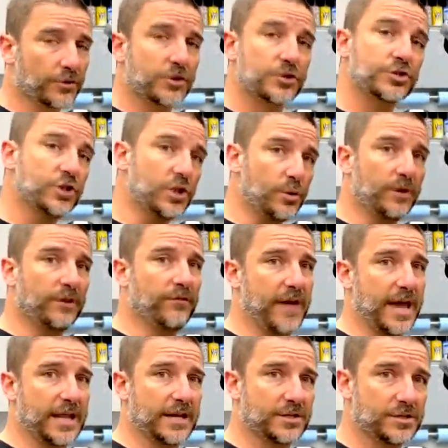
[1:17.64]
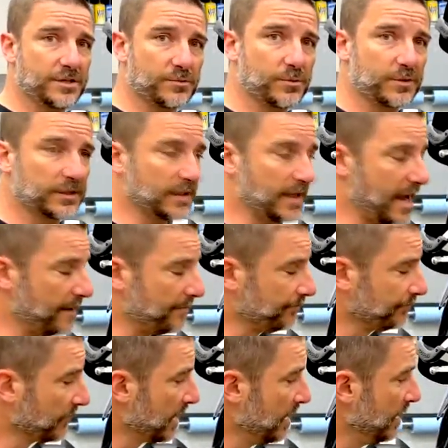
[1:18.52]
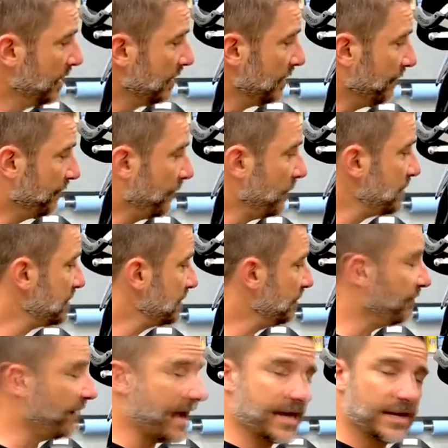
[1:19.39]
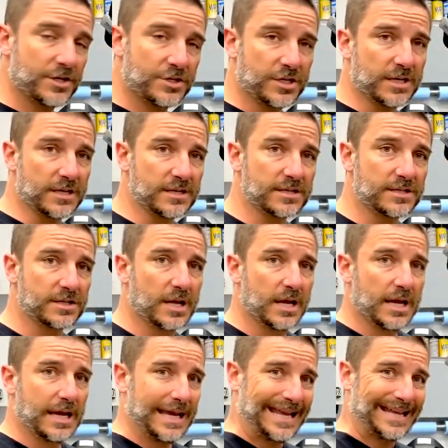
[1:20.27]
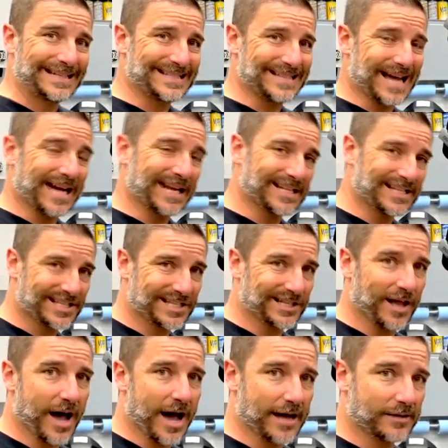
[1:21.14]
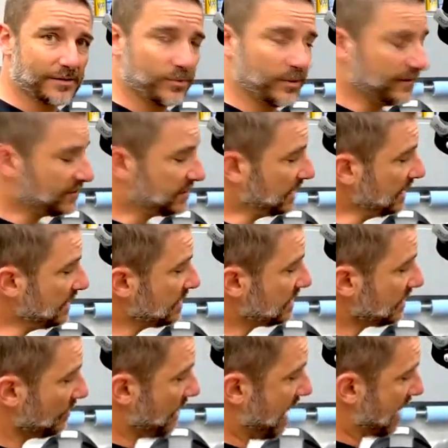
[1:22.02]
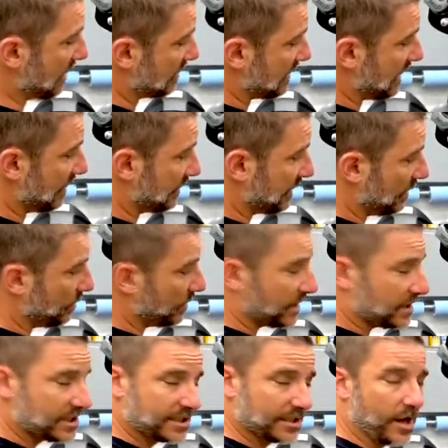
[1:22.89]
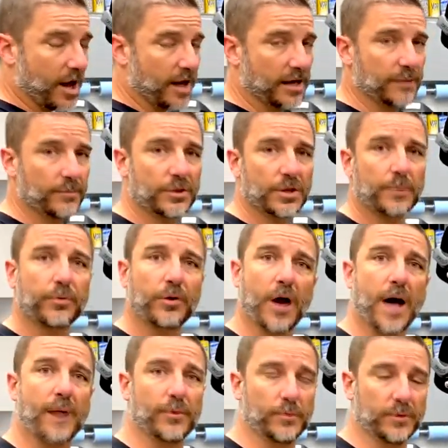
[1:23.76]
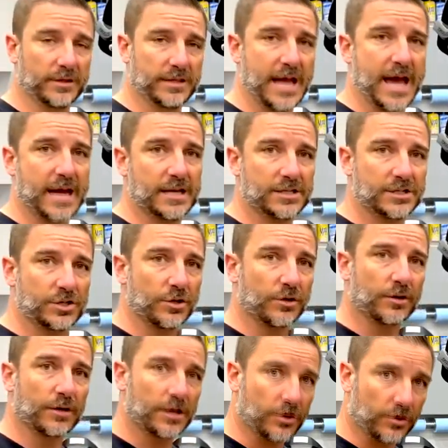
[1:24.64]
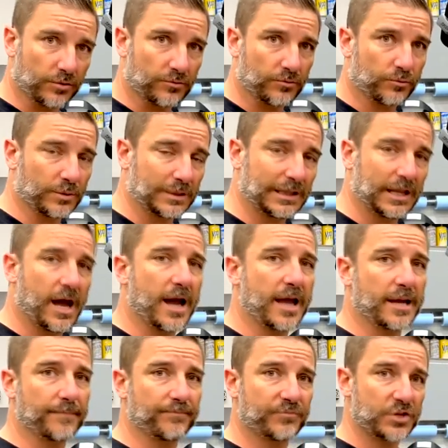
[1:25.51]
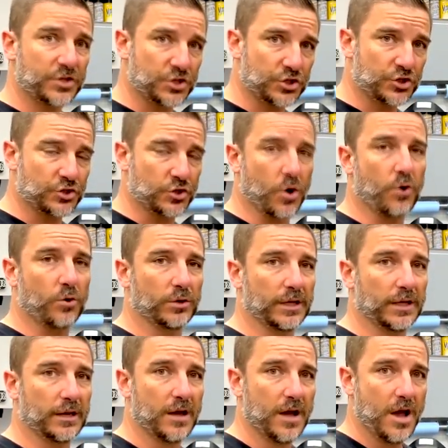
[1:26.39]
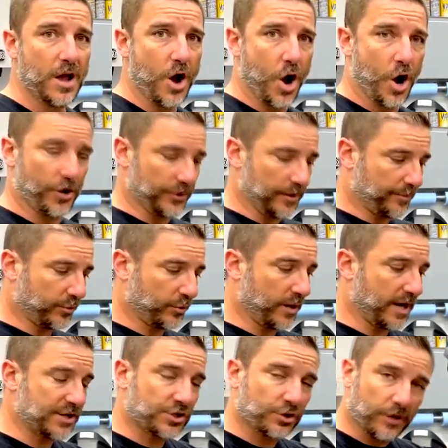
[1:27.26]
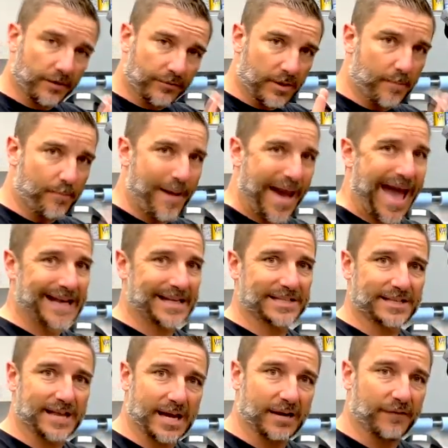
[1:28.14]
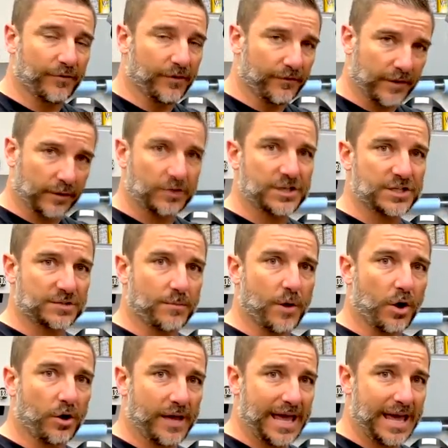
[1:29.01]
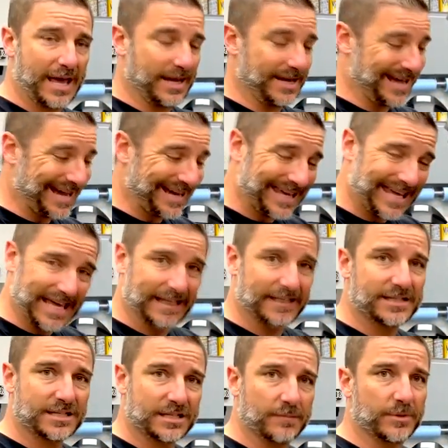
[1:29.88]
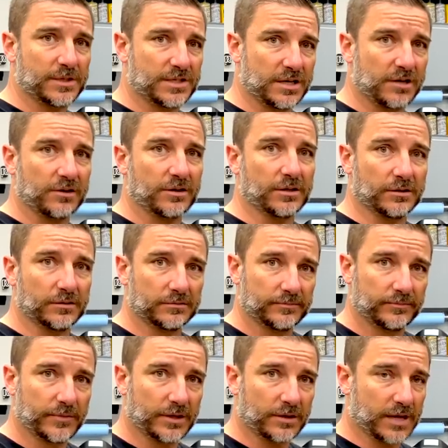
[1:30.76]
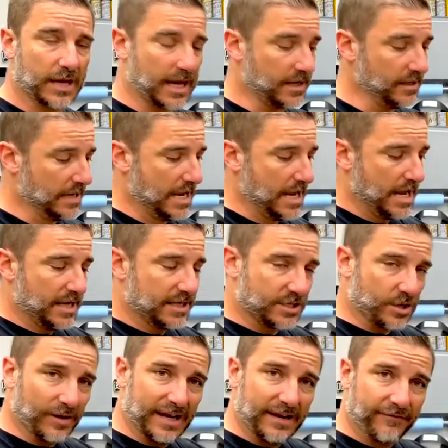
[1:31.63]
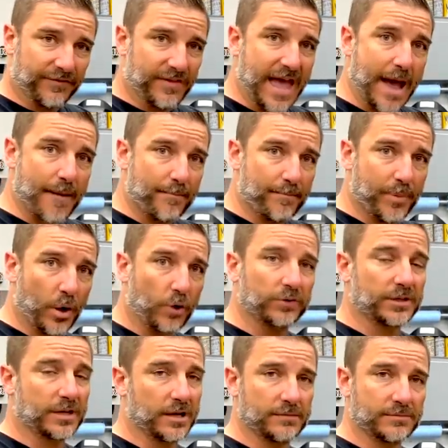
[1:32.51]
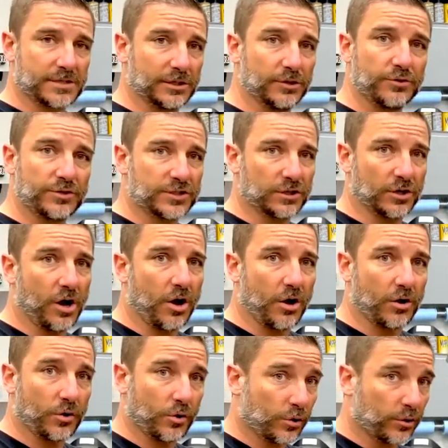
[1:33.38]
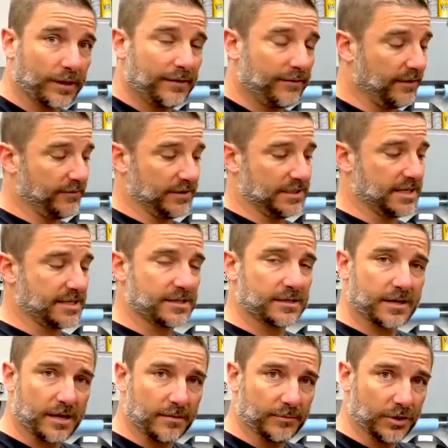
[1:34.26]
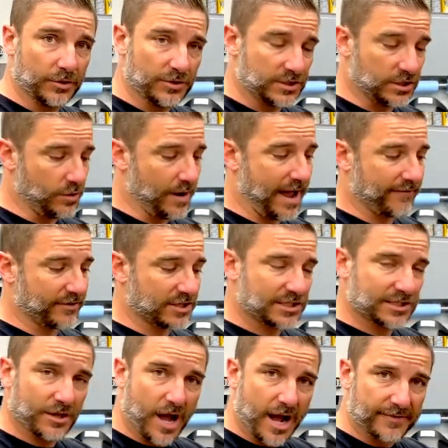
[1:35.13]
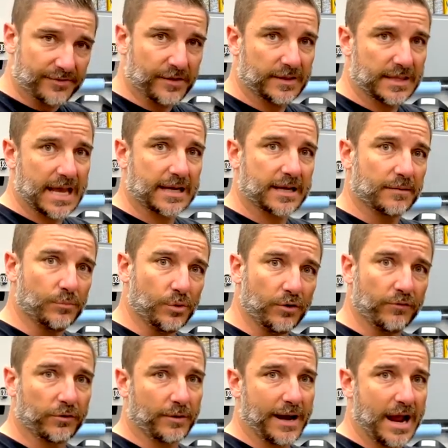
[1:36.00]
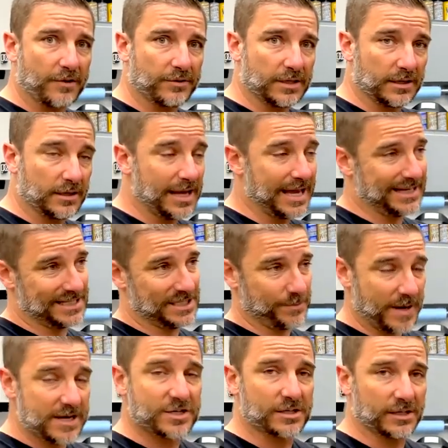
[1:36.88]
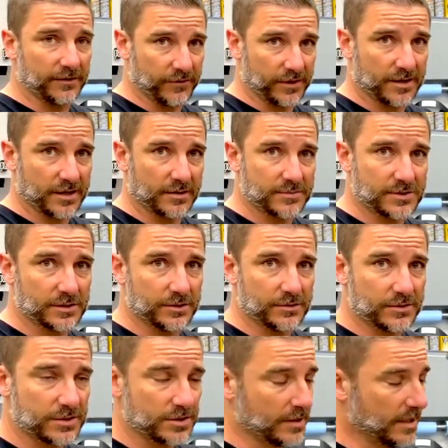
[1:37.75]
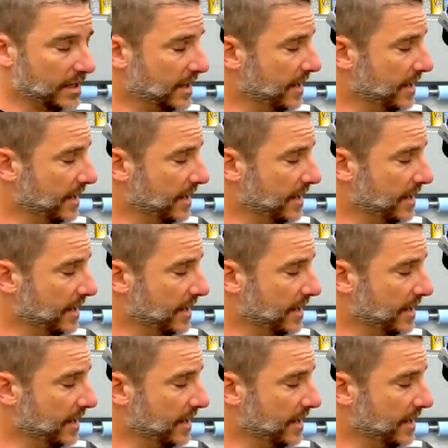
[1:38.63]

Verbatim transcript: there's two advantages with that. The first advantage is it's not a slot. We've seen some mounts out there with a slot end, and the problem with that is you're, you're relying solely on the pressure of the backside of a very small head against the material. Okay, so if that bolt comes loose at all, or even if it doesn't come loose, you have a slot that that can move around in, and especially if it comes loose.